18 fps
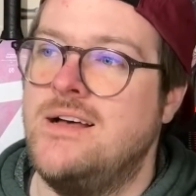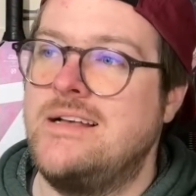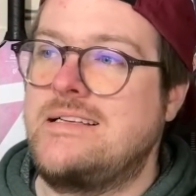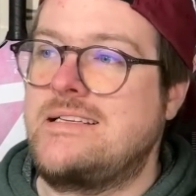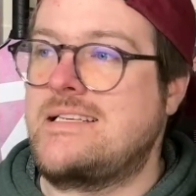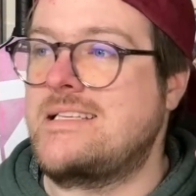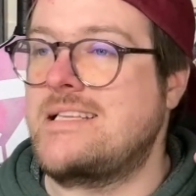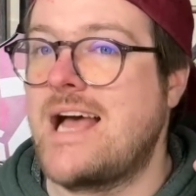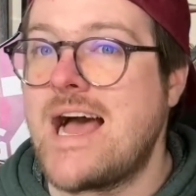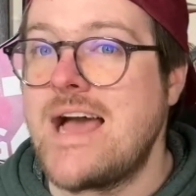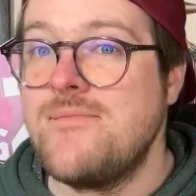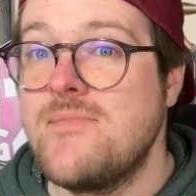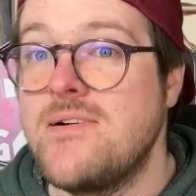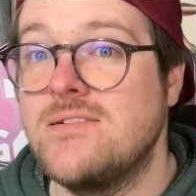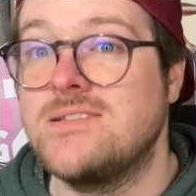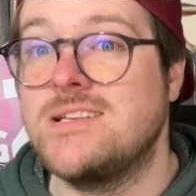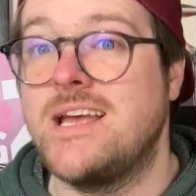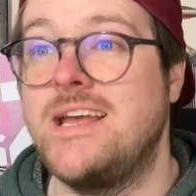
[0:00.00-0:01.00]

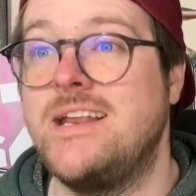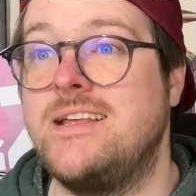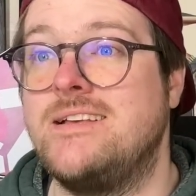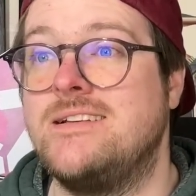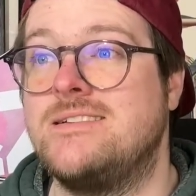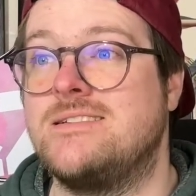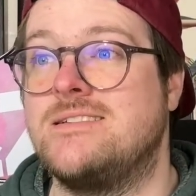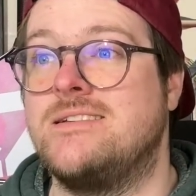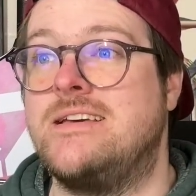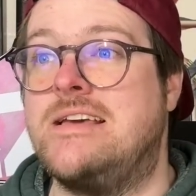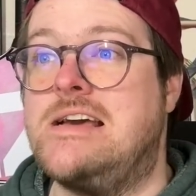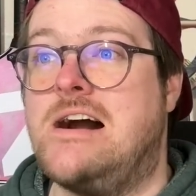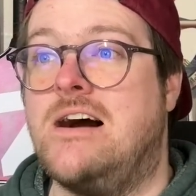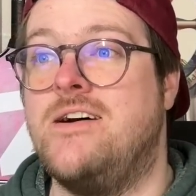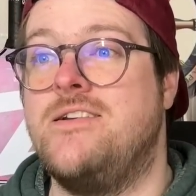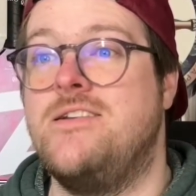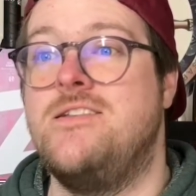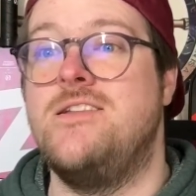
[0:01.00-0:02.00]
Simultaneously,
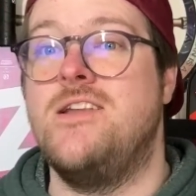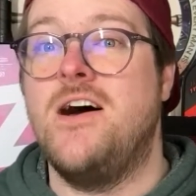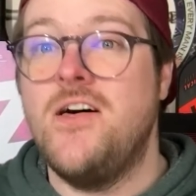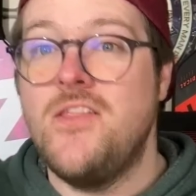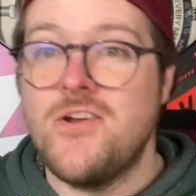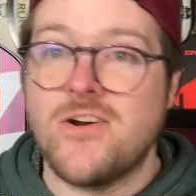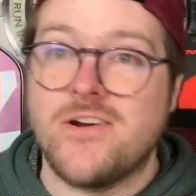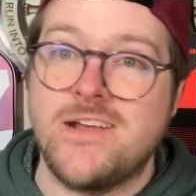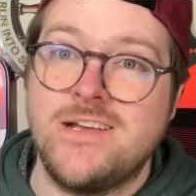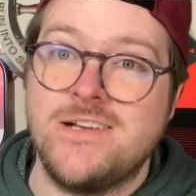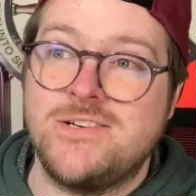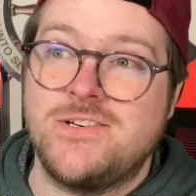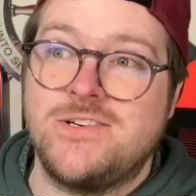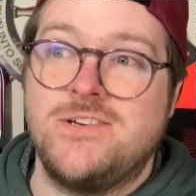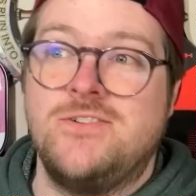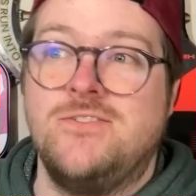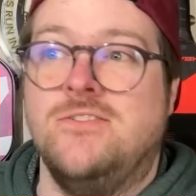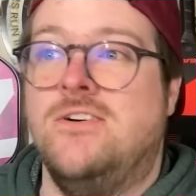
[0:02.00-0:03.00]
another
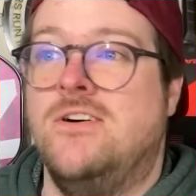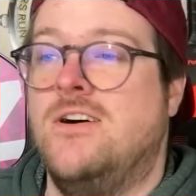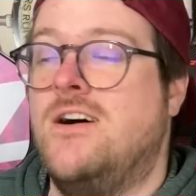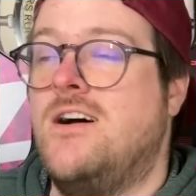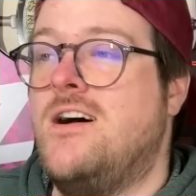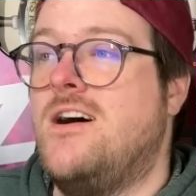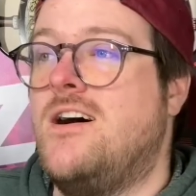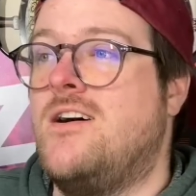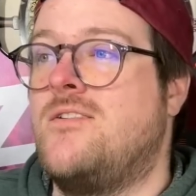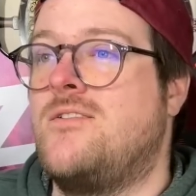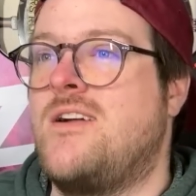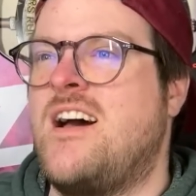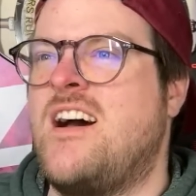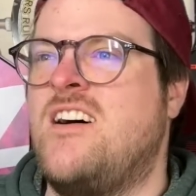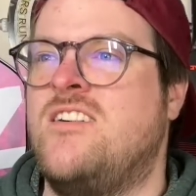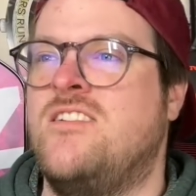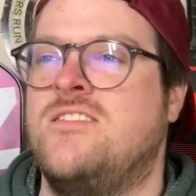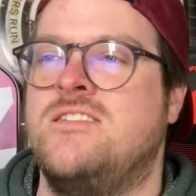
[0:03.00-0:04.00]
issue
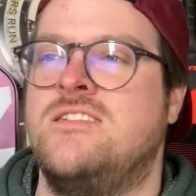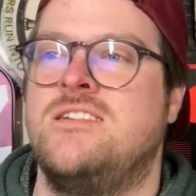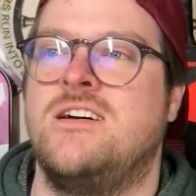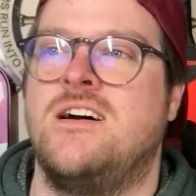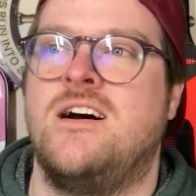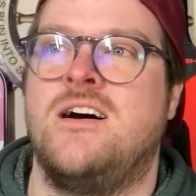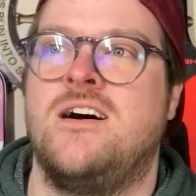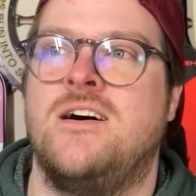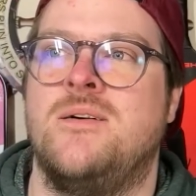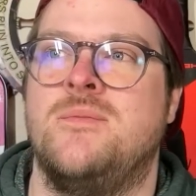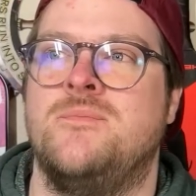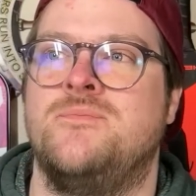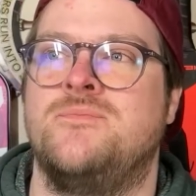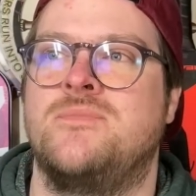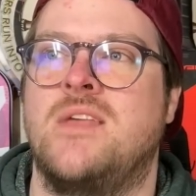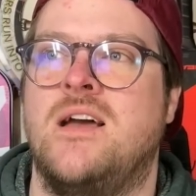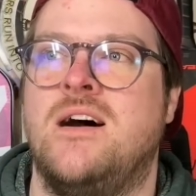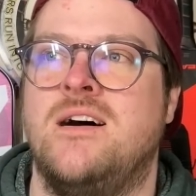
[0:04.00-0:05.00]
around
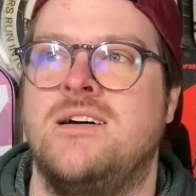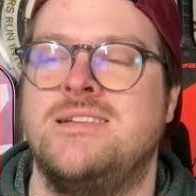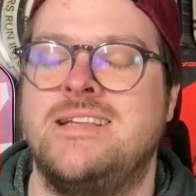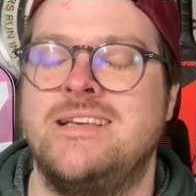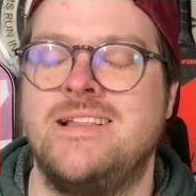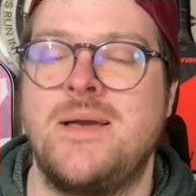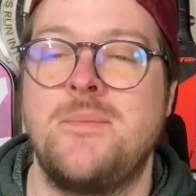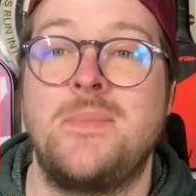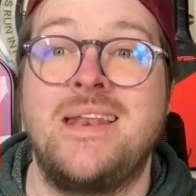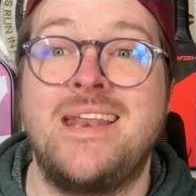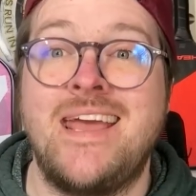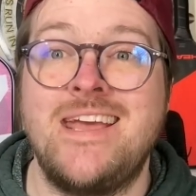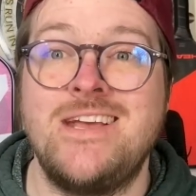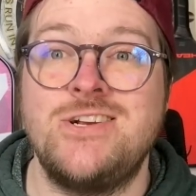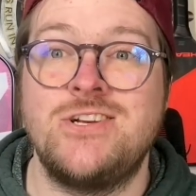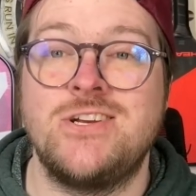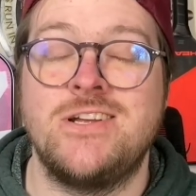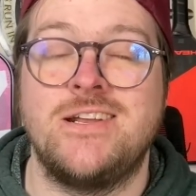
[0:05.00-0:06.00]

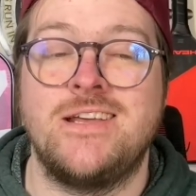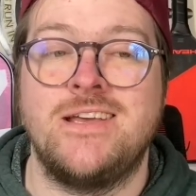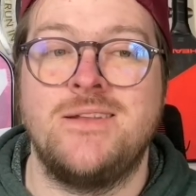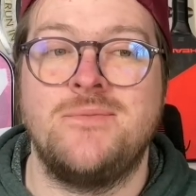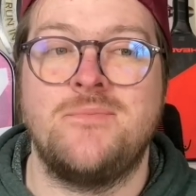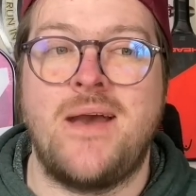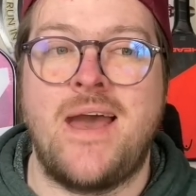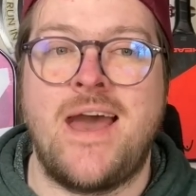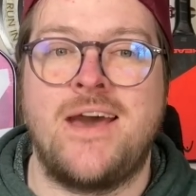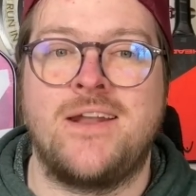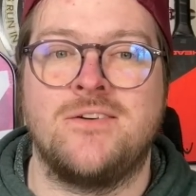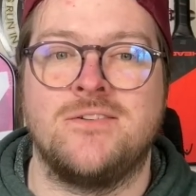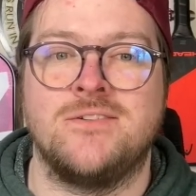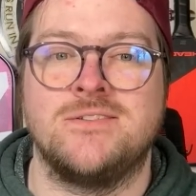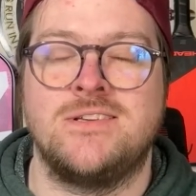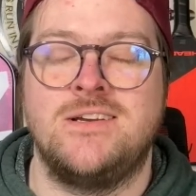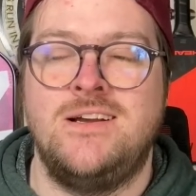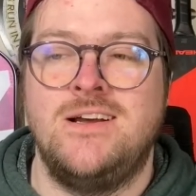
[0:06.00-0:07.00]
delamination in
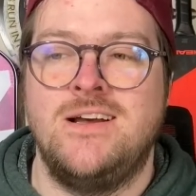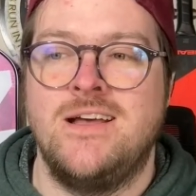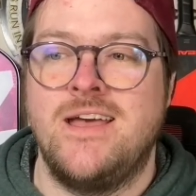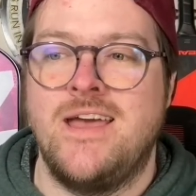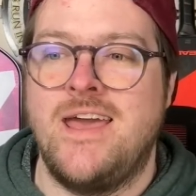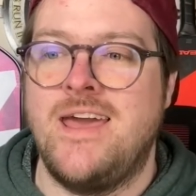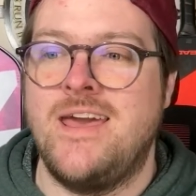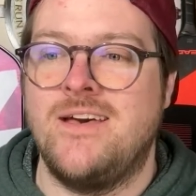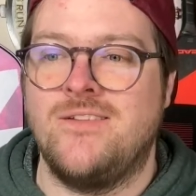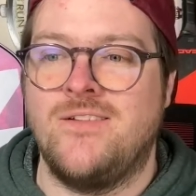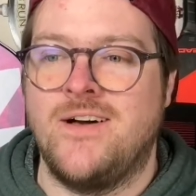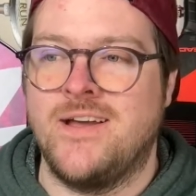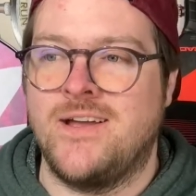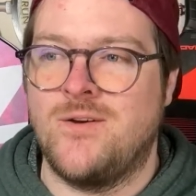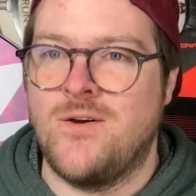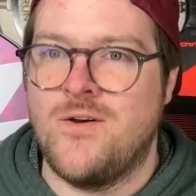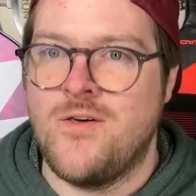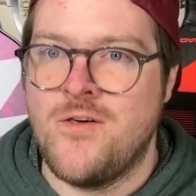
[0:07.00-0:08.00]
paddles hit
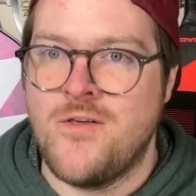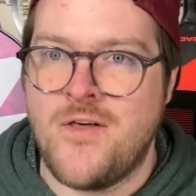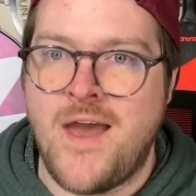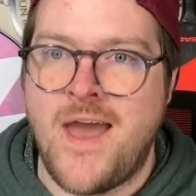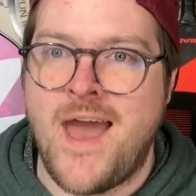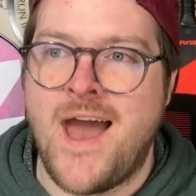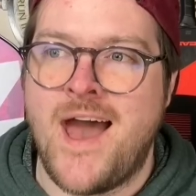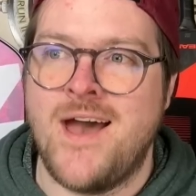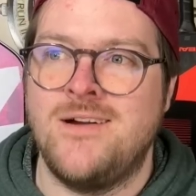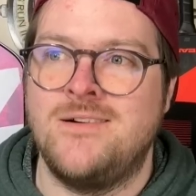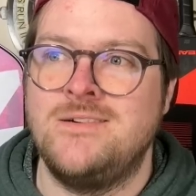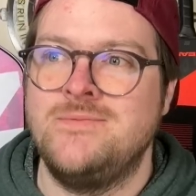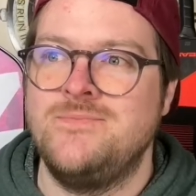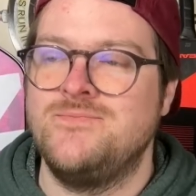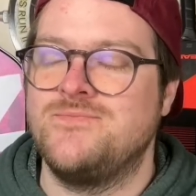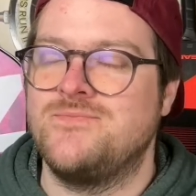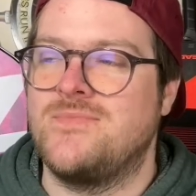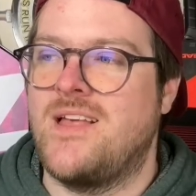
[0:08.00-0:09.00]
like
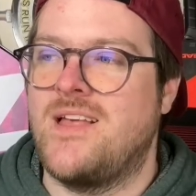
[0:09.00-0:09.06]
that.